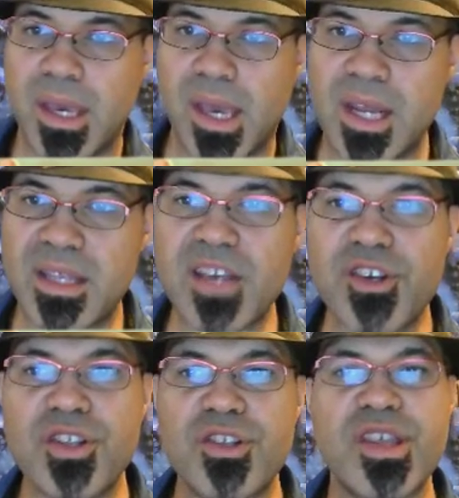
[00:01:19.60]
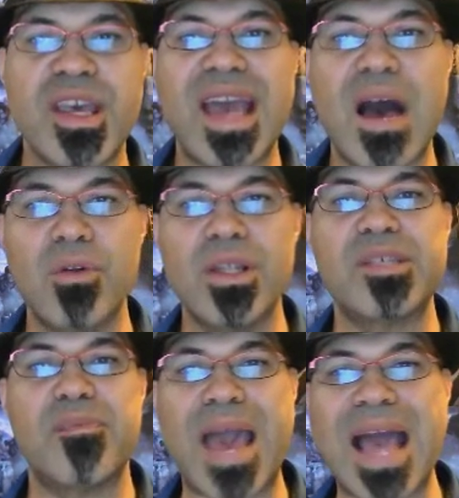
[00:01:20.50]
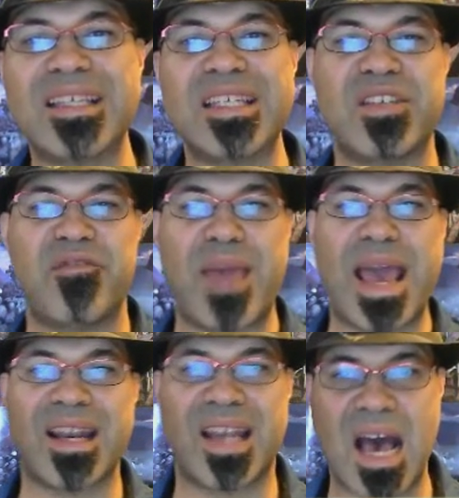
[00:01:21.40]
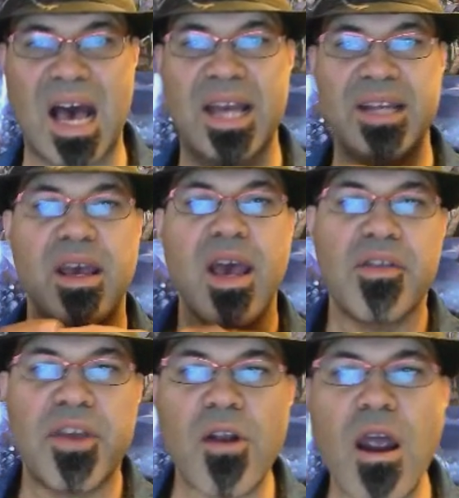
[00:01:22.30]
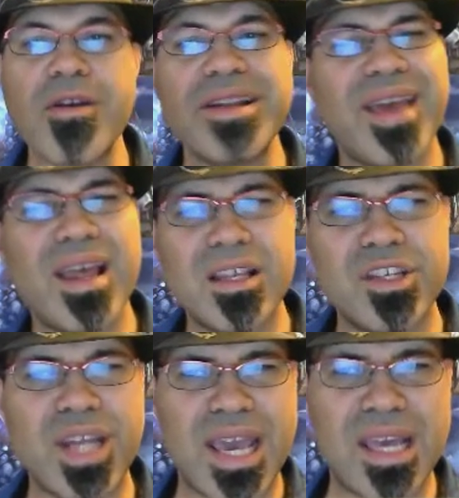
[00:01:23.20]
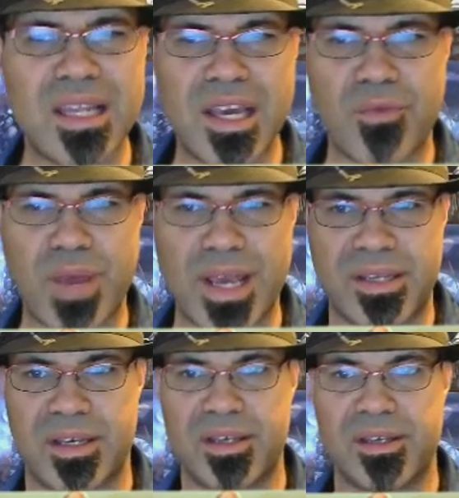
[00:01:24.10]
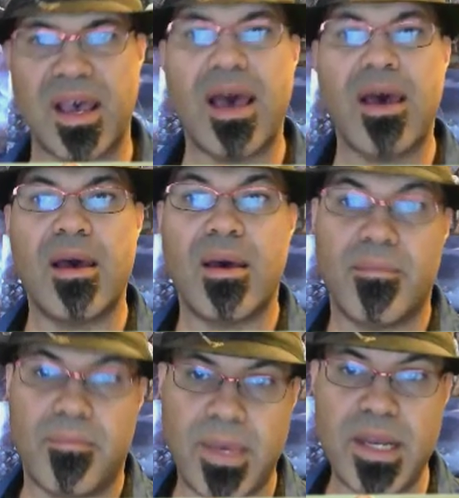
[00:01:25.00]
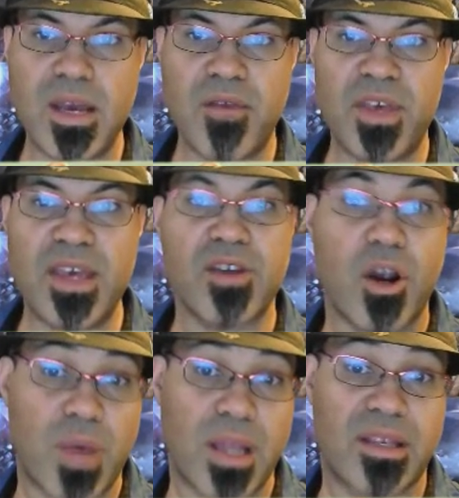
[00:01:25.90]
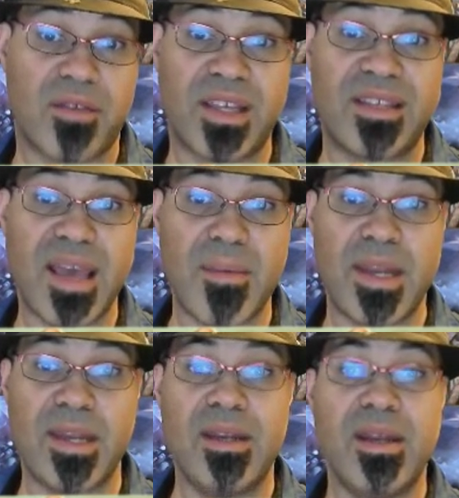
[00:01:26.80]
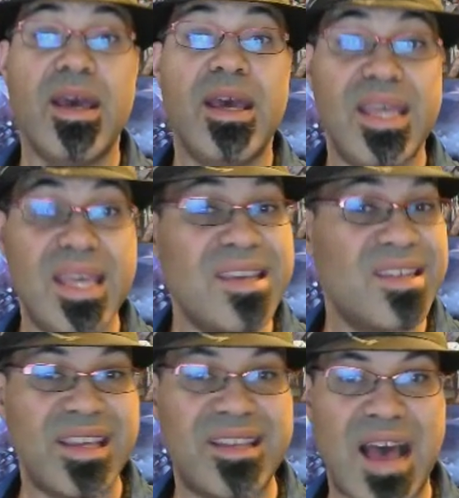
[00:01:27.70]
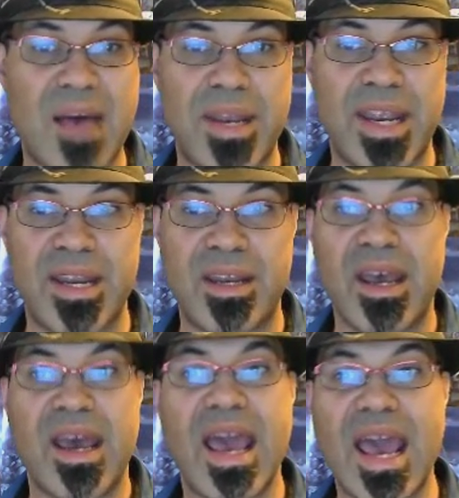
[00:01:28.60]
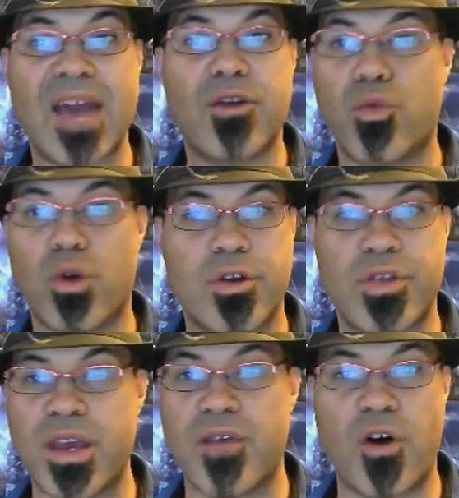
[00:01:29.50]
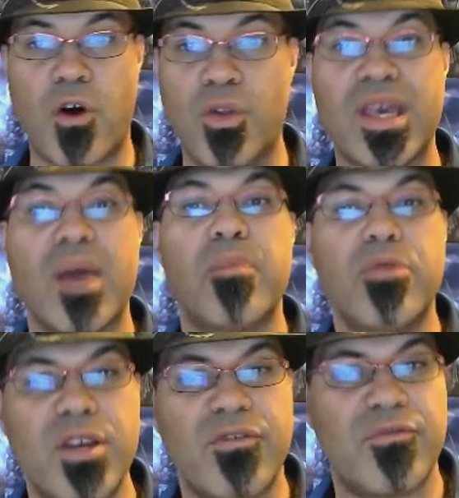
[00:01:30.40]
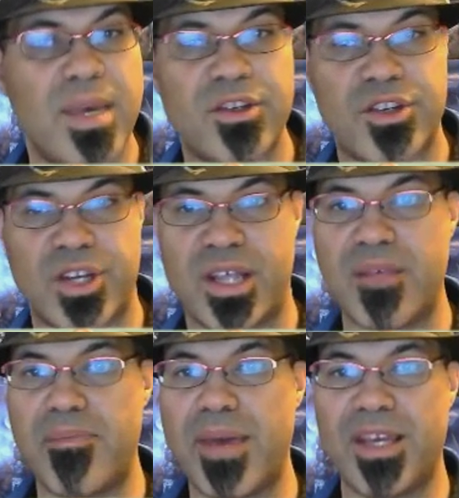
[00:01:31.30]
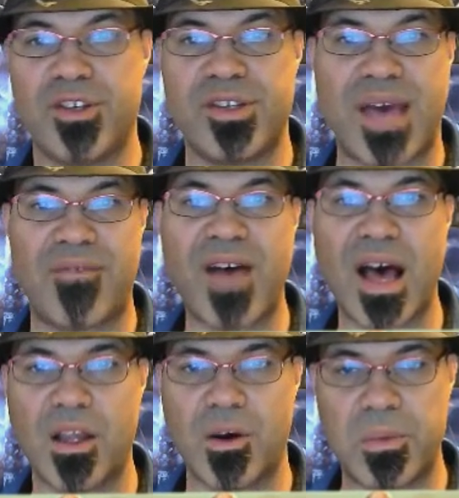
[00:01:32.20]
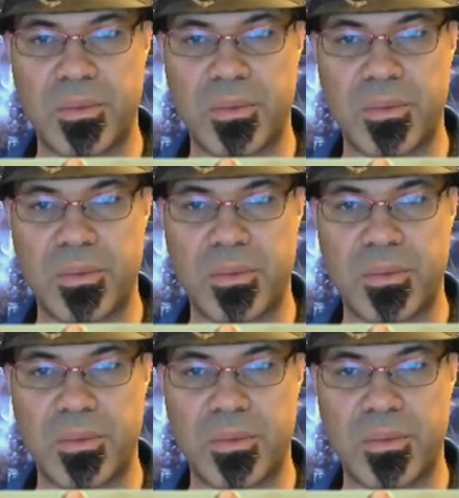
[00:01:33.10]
In addition to the countless masses of mankind, there are intelligent alien races. Many of these are relatively timid, easily dominated, and worthy of only a brief mention in the pages that follow.